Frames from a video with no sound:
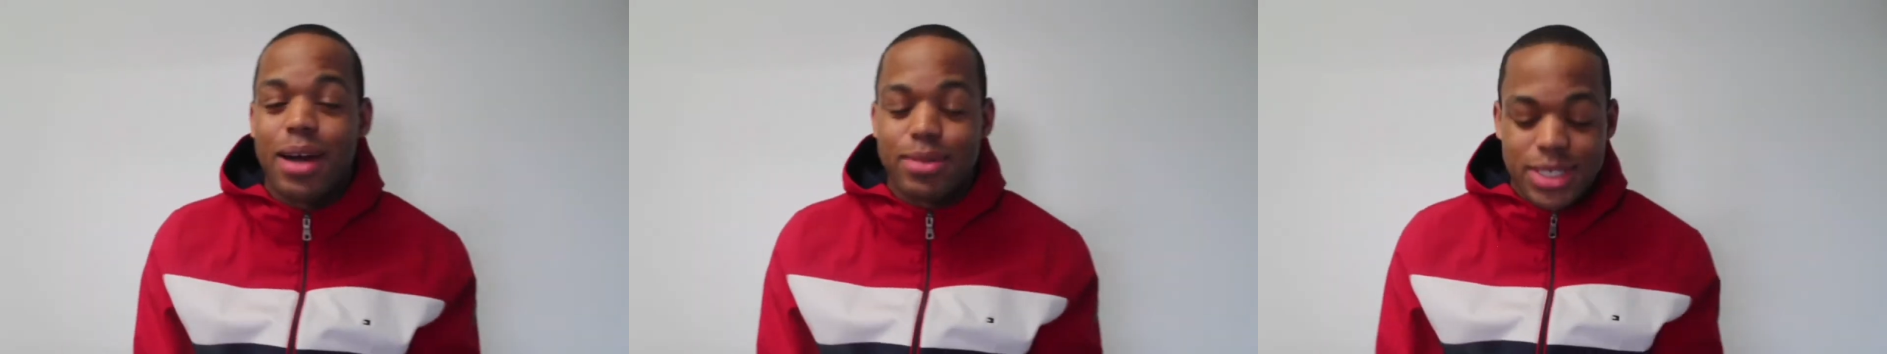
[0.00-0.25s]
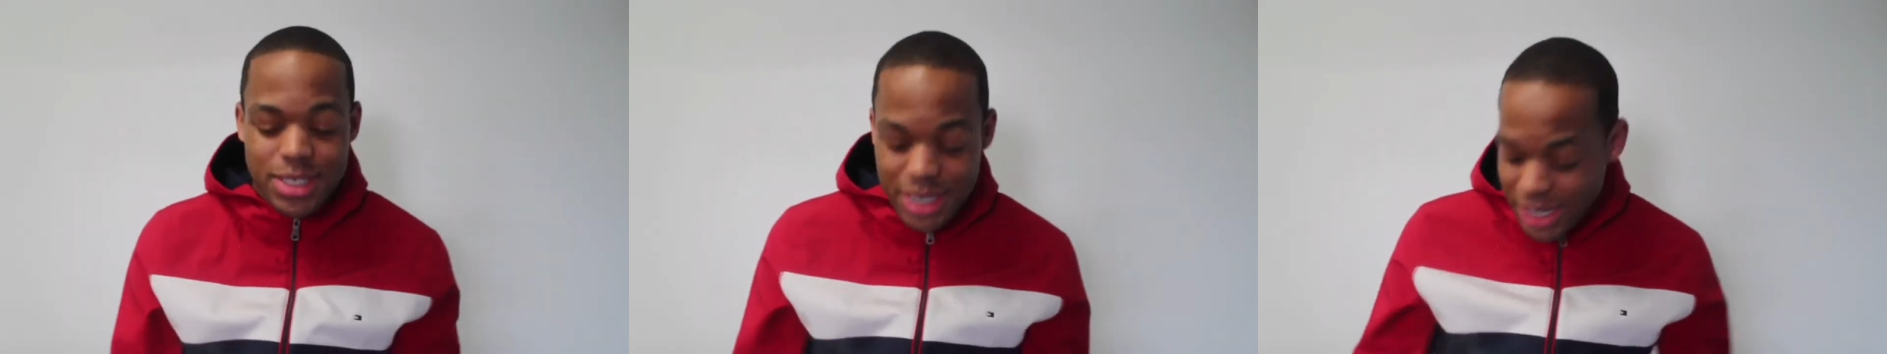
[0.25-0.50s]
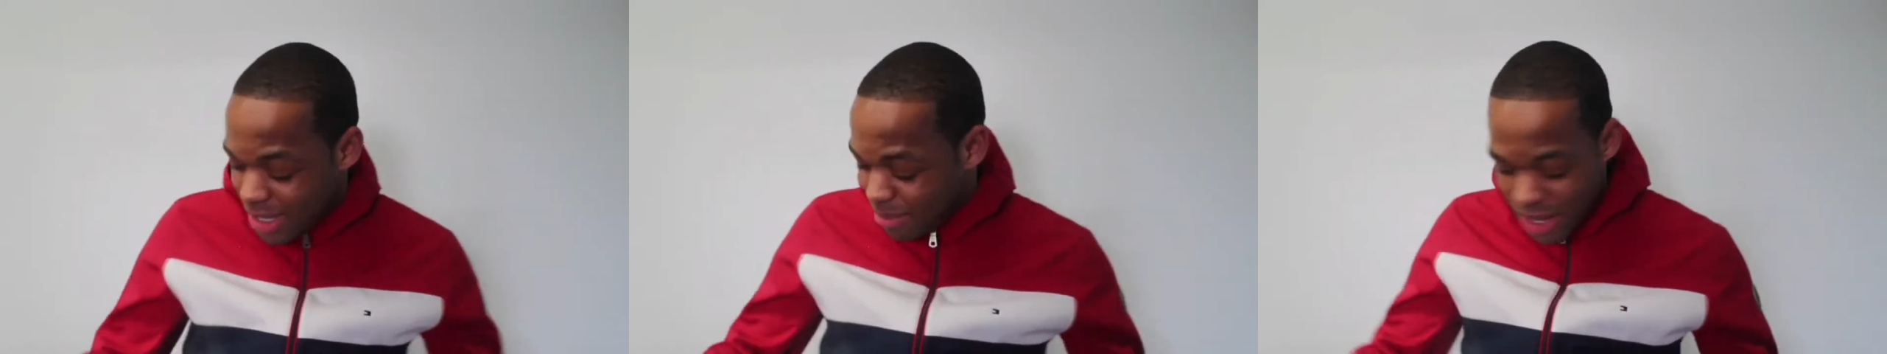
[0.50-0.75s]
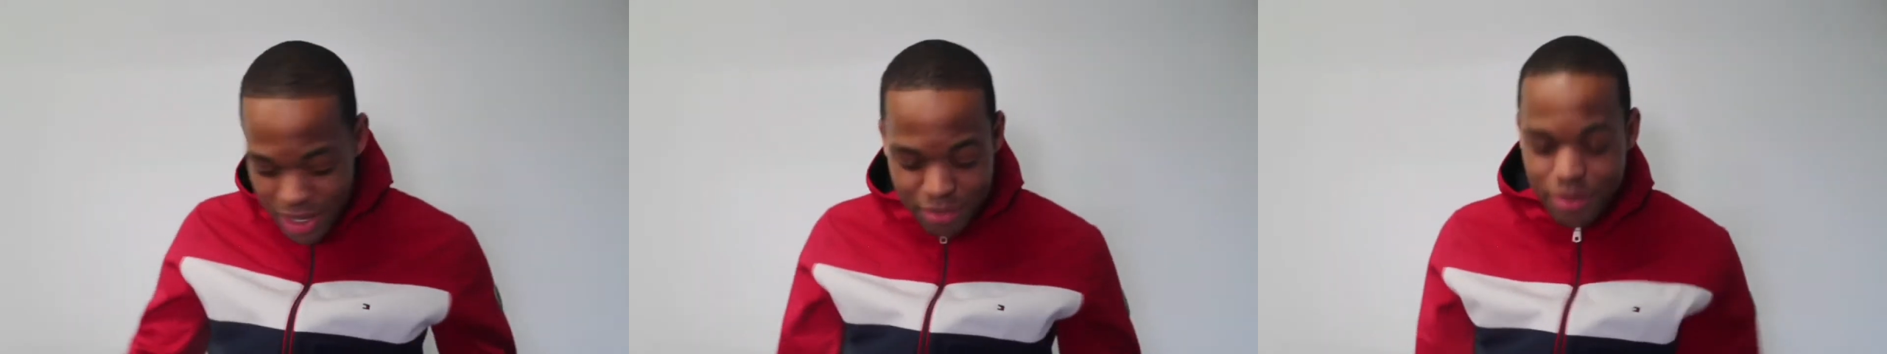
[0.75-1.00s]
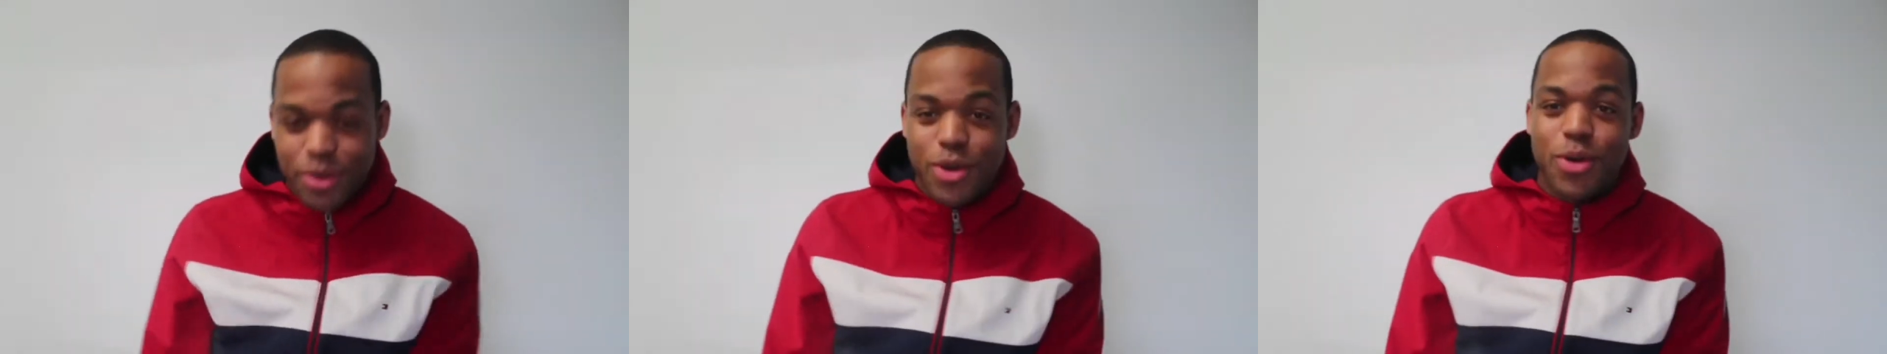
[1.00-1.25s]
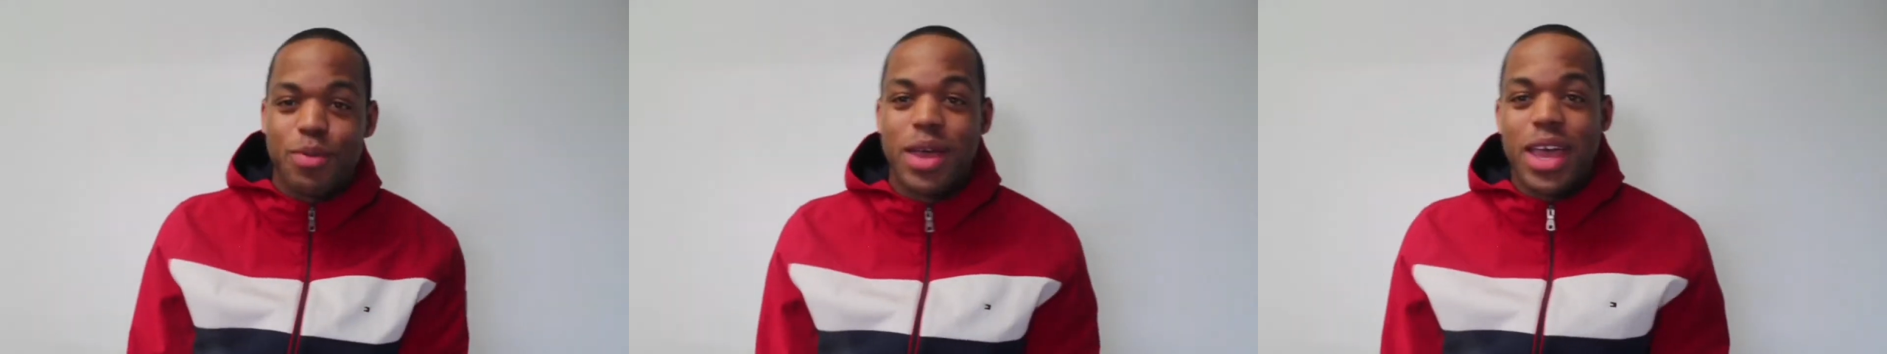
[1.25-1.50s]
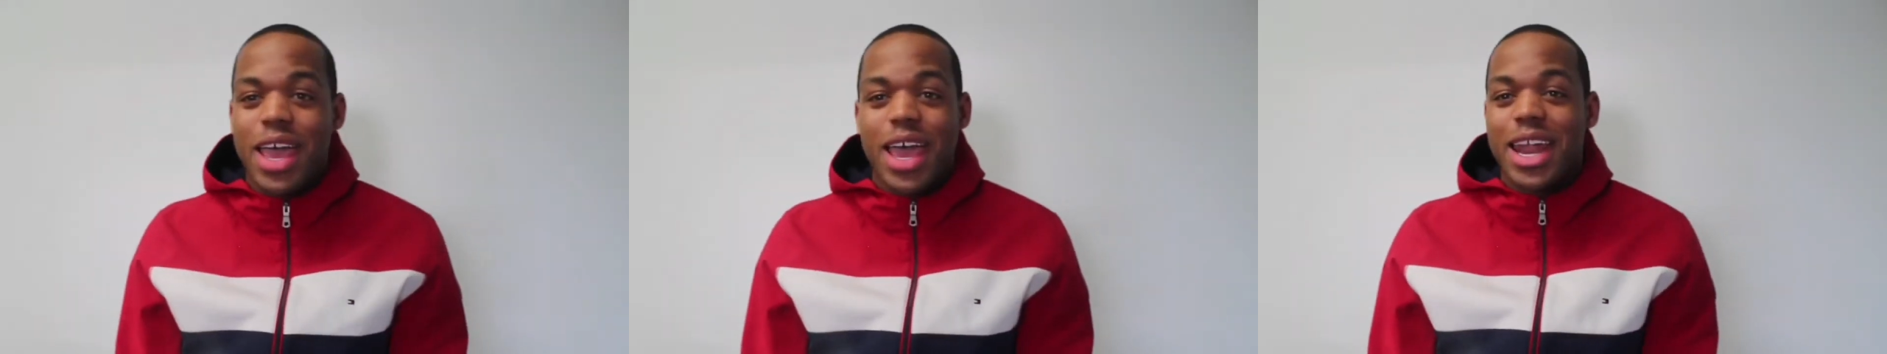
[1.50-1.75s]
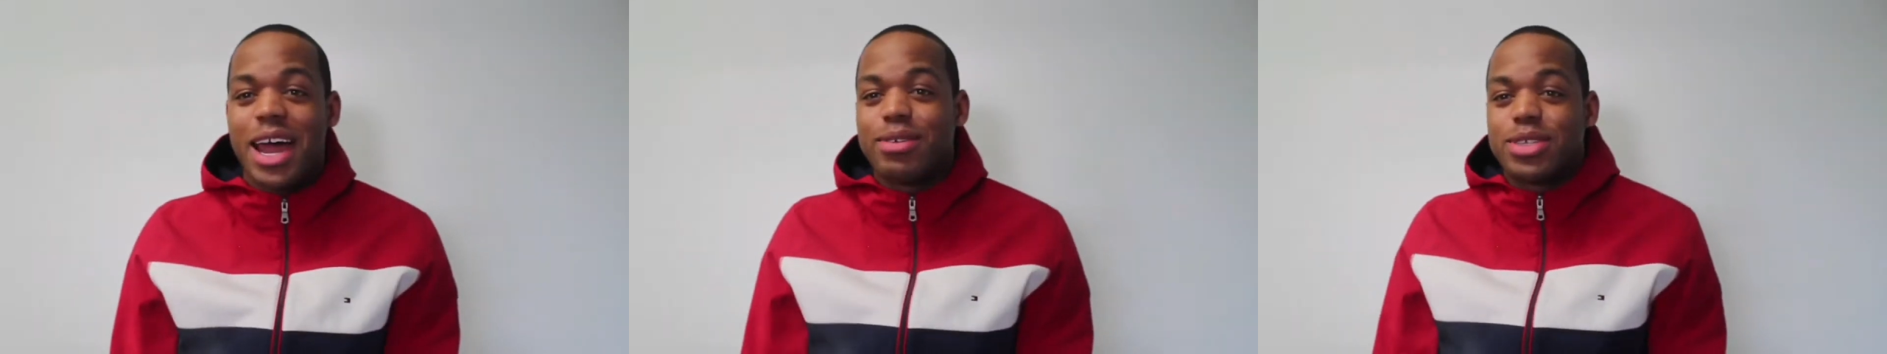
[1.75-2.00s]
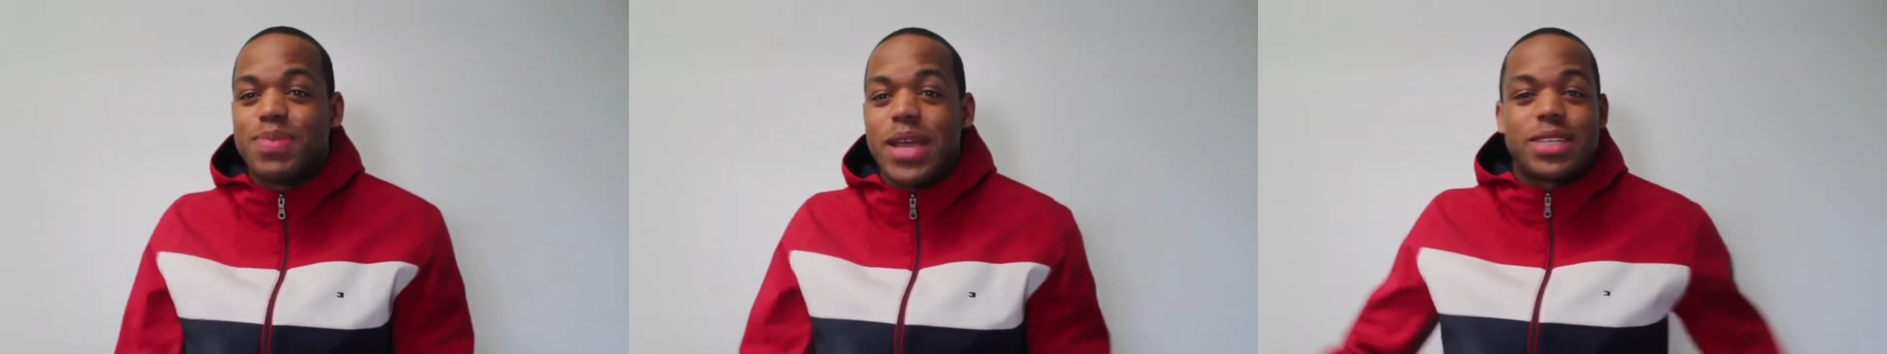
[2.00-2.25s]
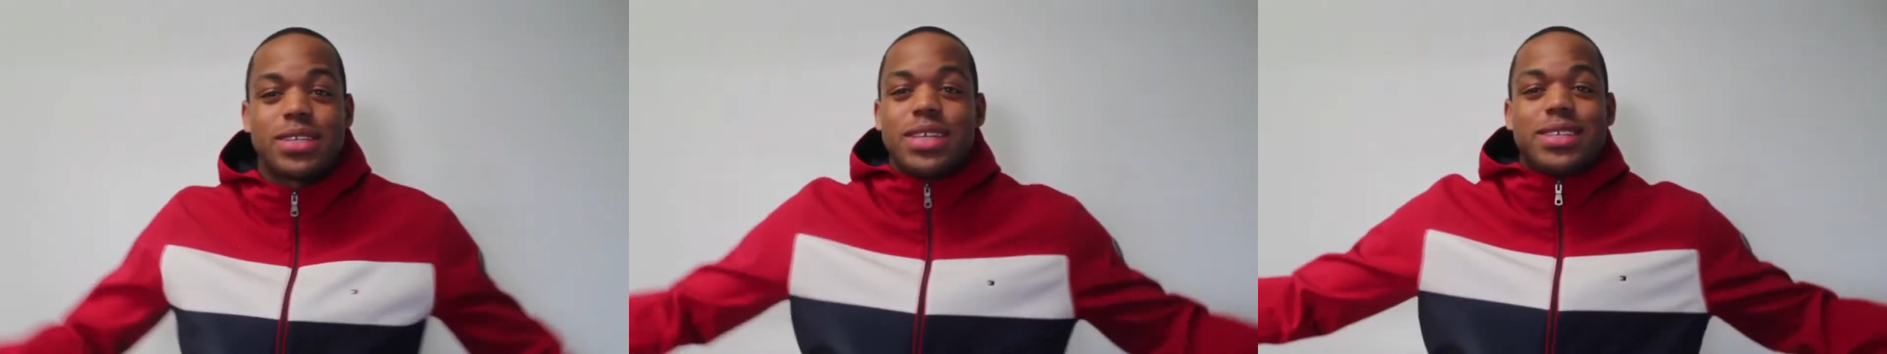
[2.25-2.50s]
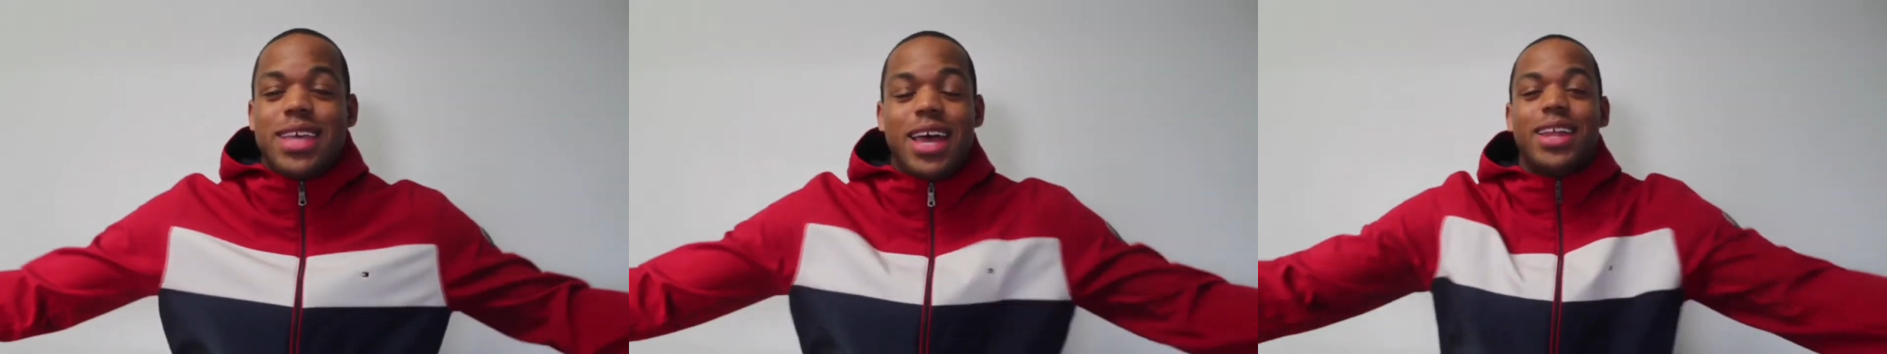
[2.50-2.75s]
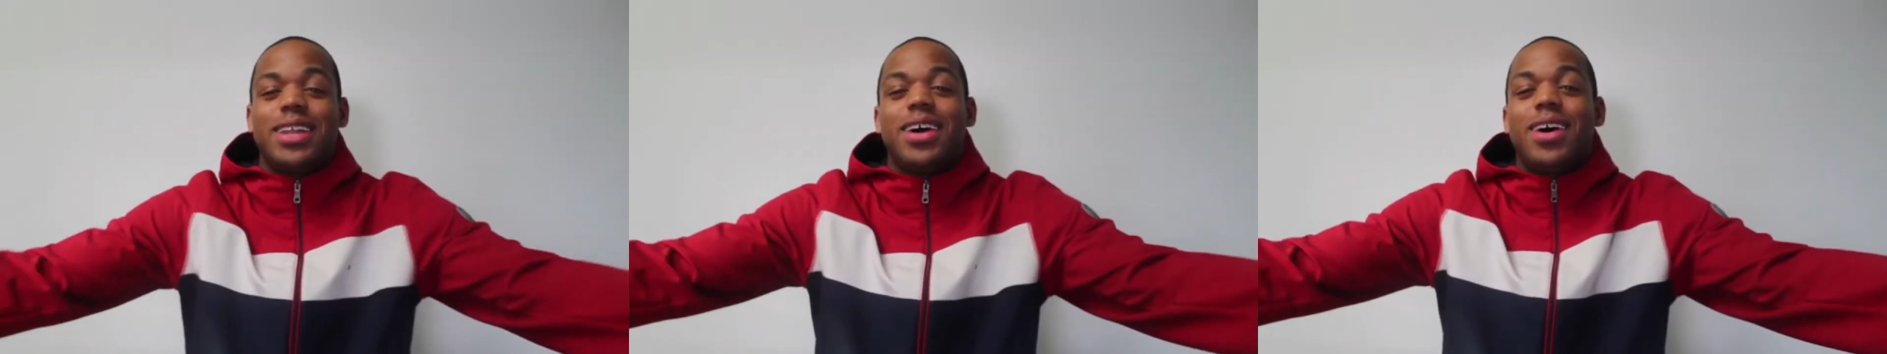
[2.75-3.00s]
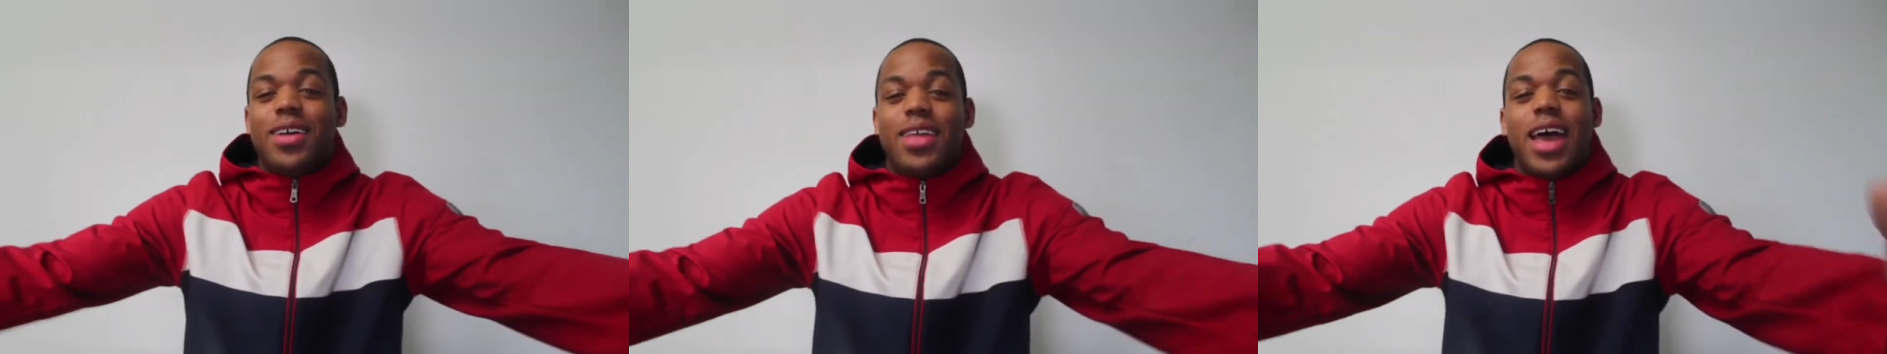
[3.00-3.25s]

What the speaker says: I was sitting in my living room and I was basically telling y'all